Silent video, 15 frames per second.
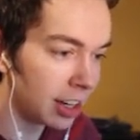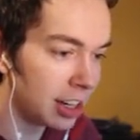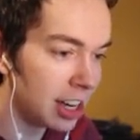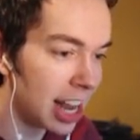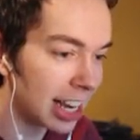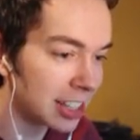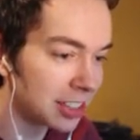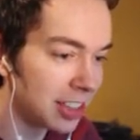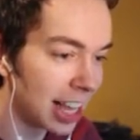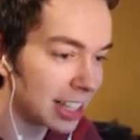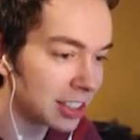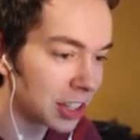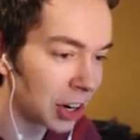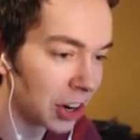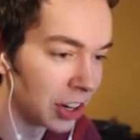ne I, next wait.
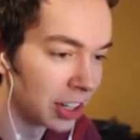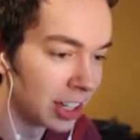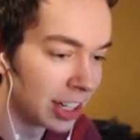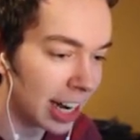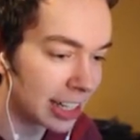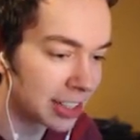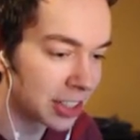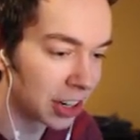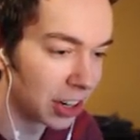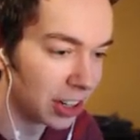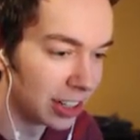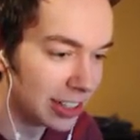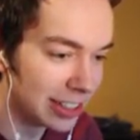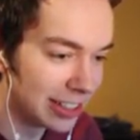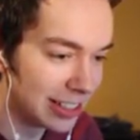next turn, next
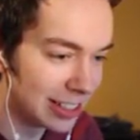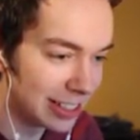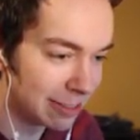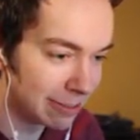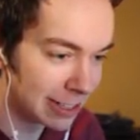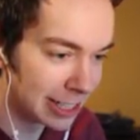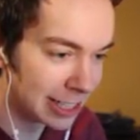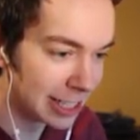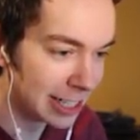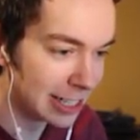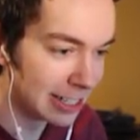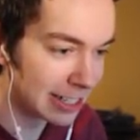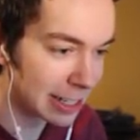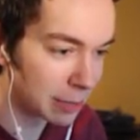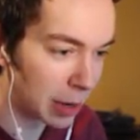turn. Er, er,
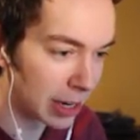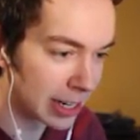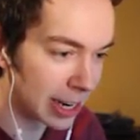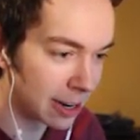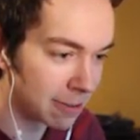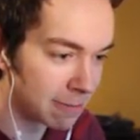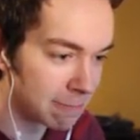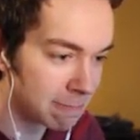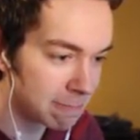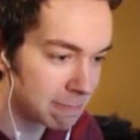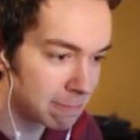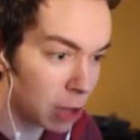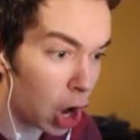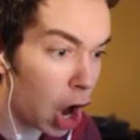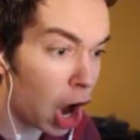oh, come there, on now.
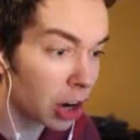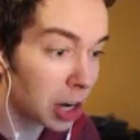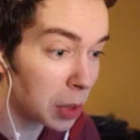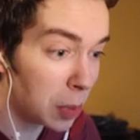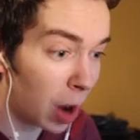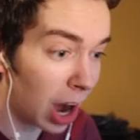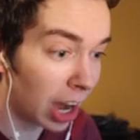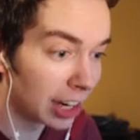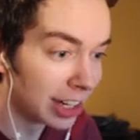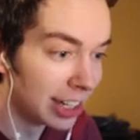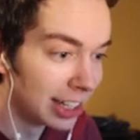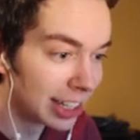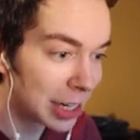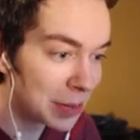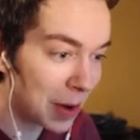Oh, oh come on,
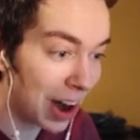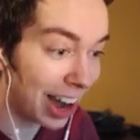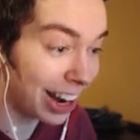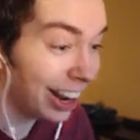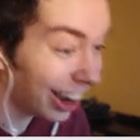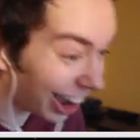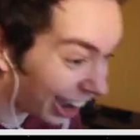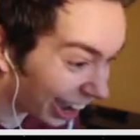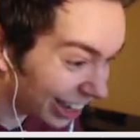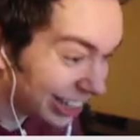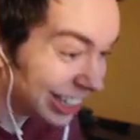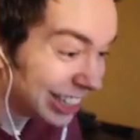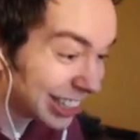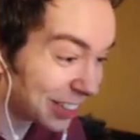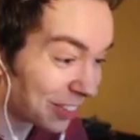come on,
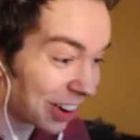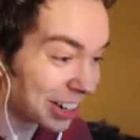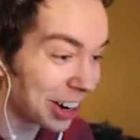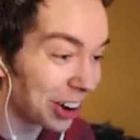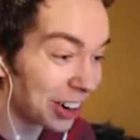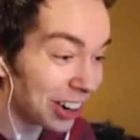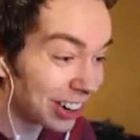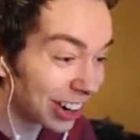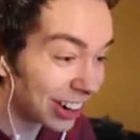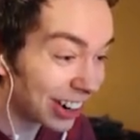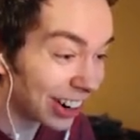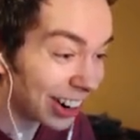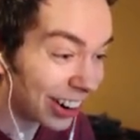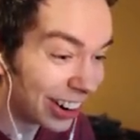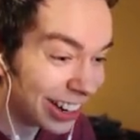come on, go, go,
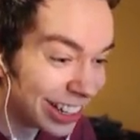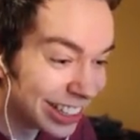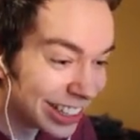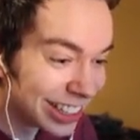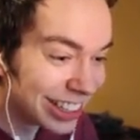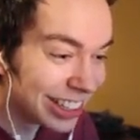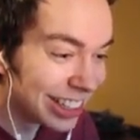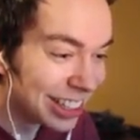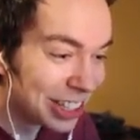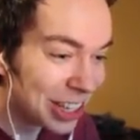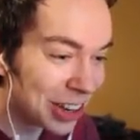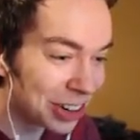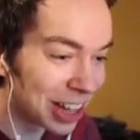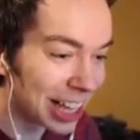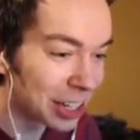go, go.
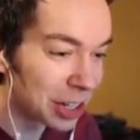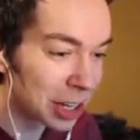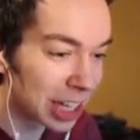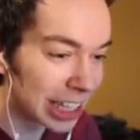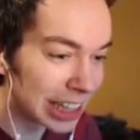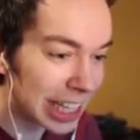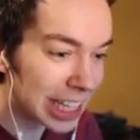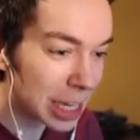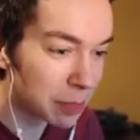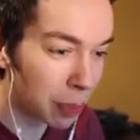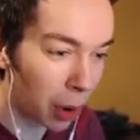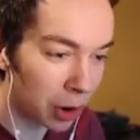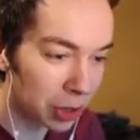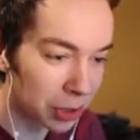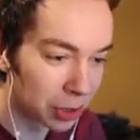You're like, you're like leaking
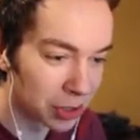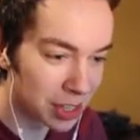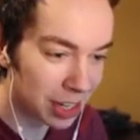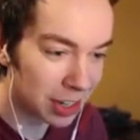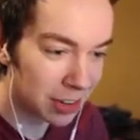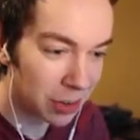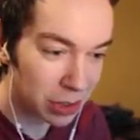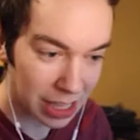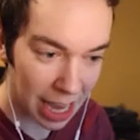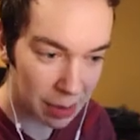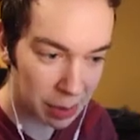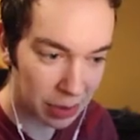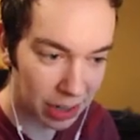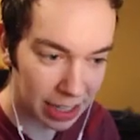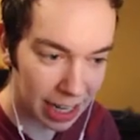particles. I don't even know what's
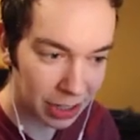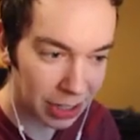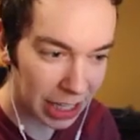happening right now.